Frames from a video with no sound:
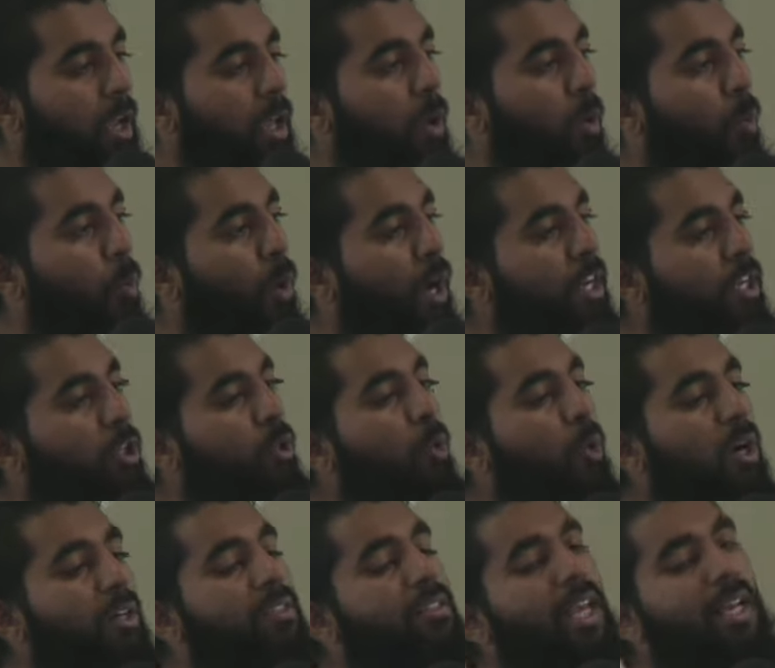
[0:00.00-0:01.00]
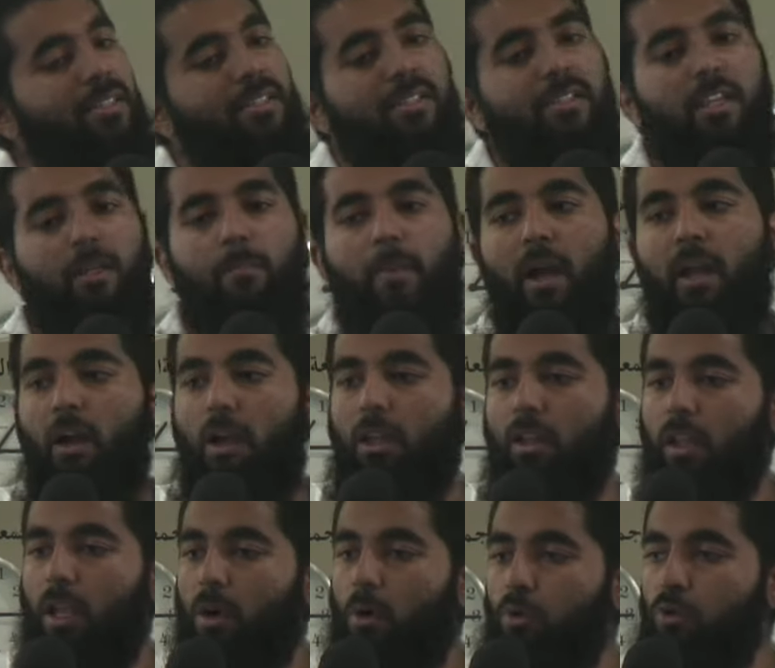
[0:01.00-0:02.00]
when you are tested by
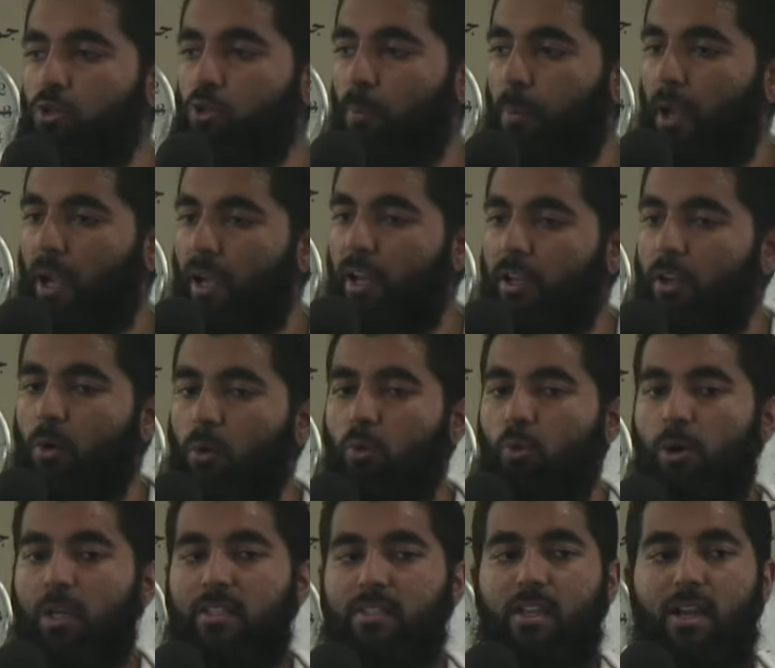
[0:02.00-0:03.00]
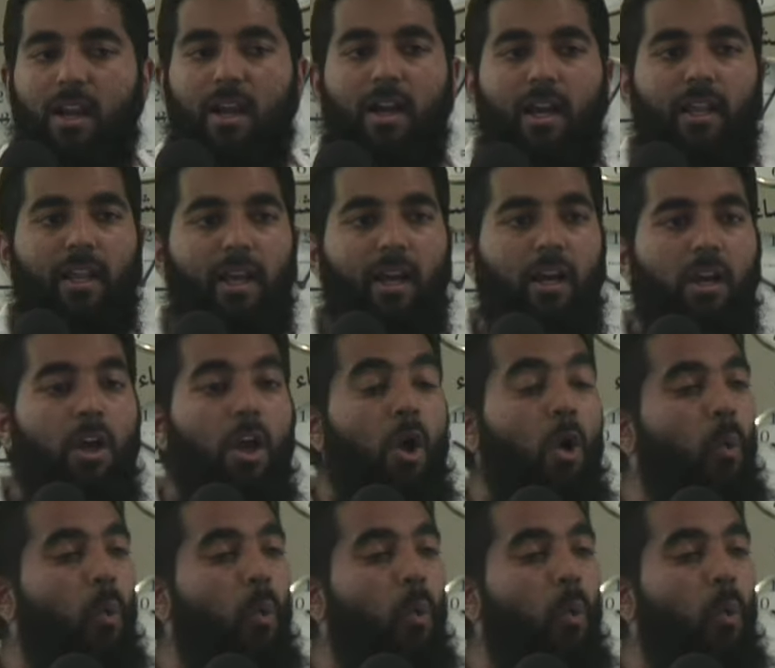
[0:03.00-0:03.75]
Allah subhanahu wa ta'ala,